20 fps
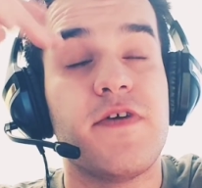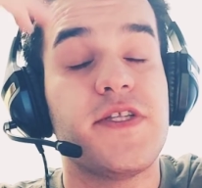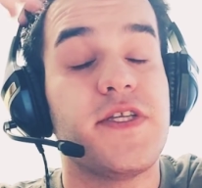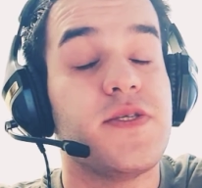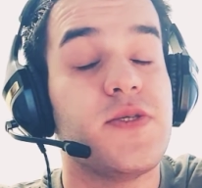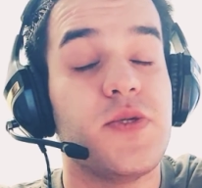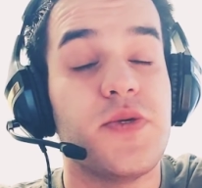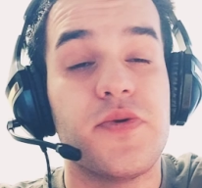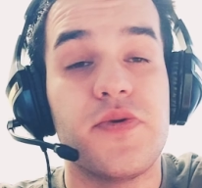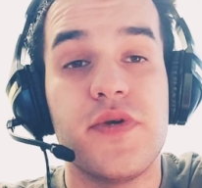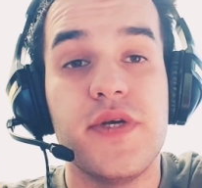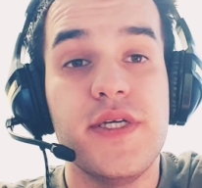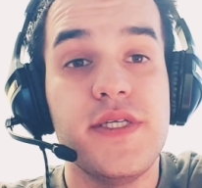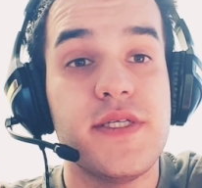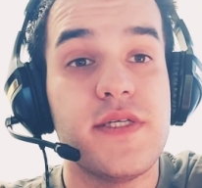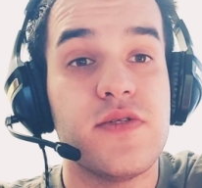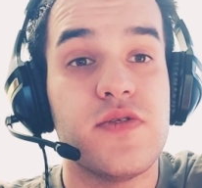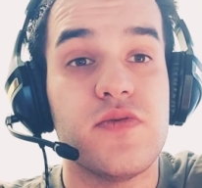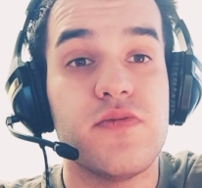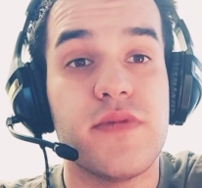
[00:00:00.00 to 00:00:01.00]
is your
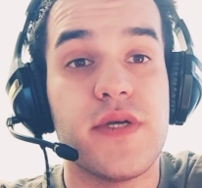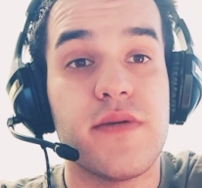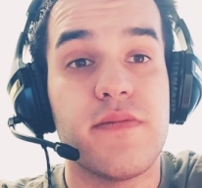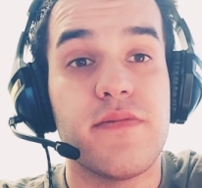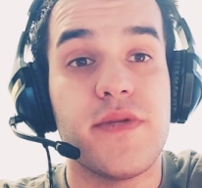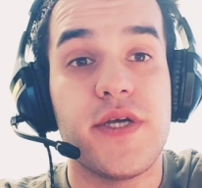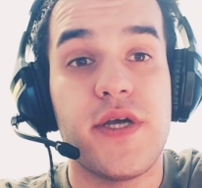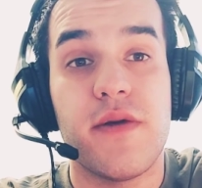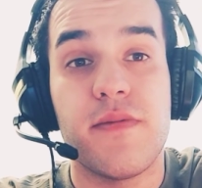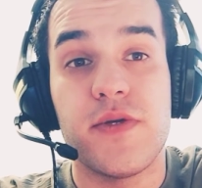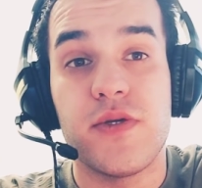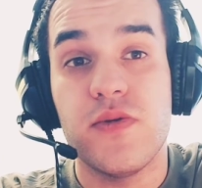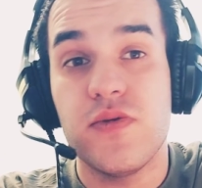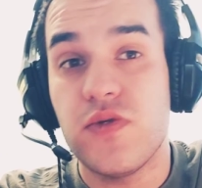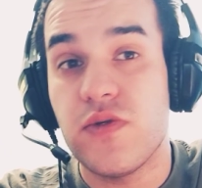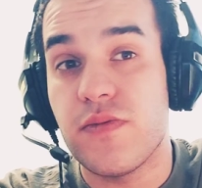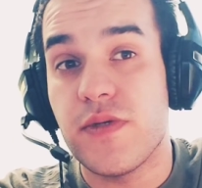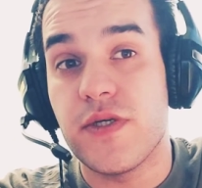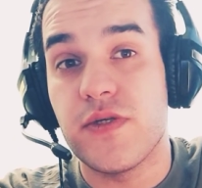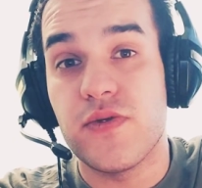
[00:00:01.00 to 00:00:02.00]
reason to become a
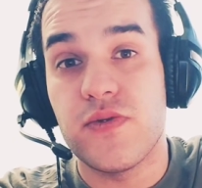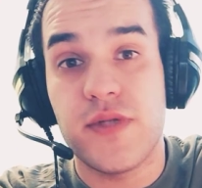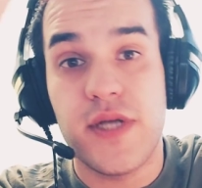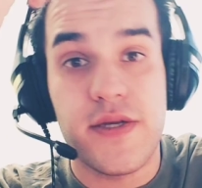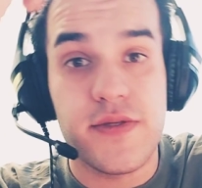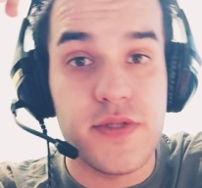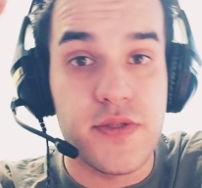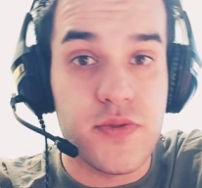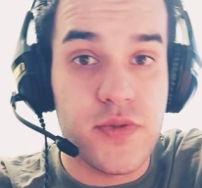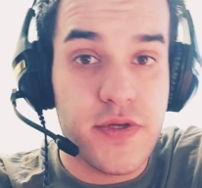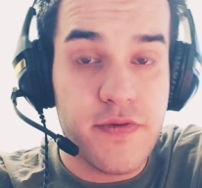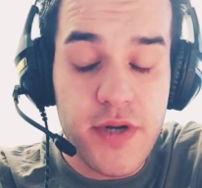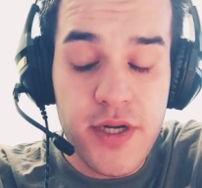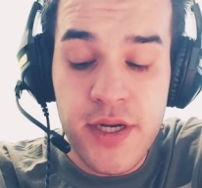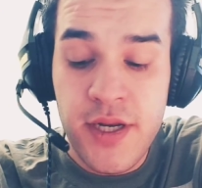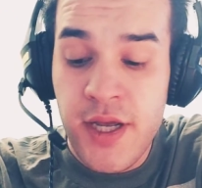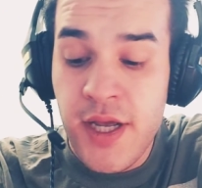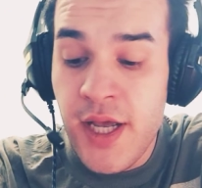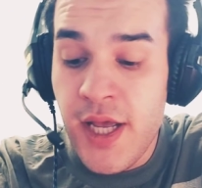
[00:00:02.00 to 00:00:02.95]
YouTuber in 2021,